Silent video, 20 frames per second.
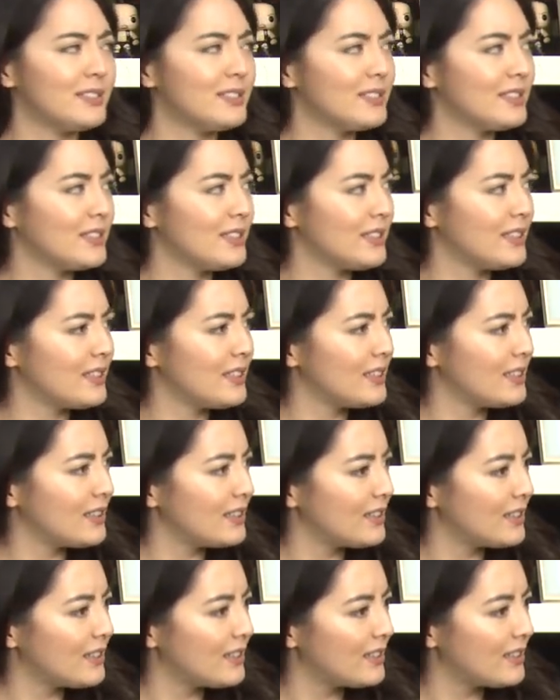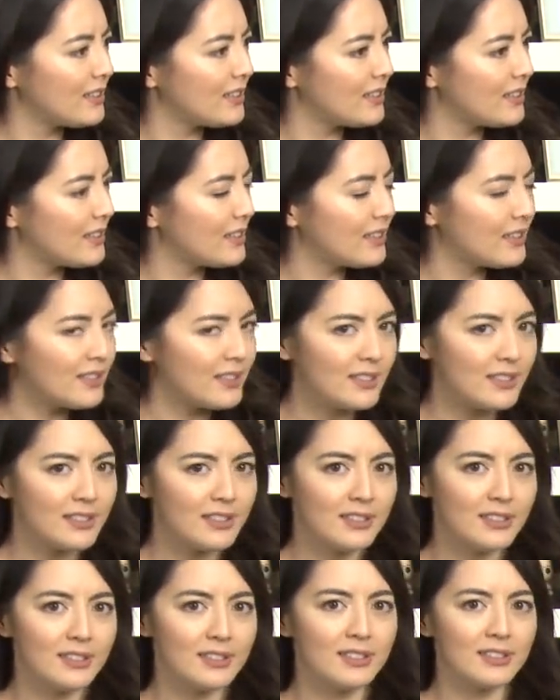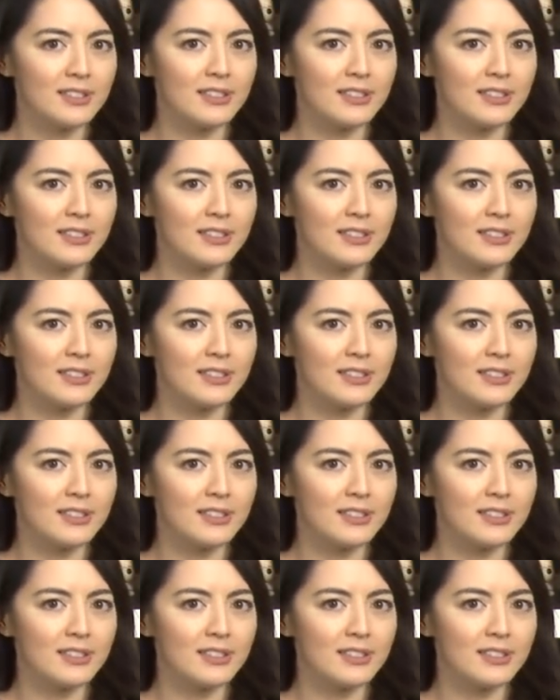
No words are spoken by the person on screen.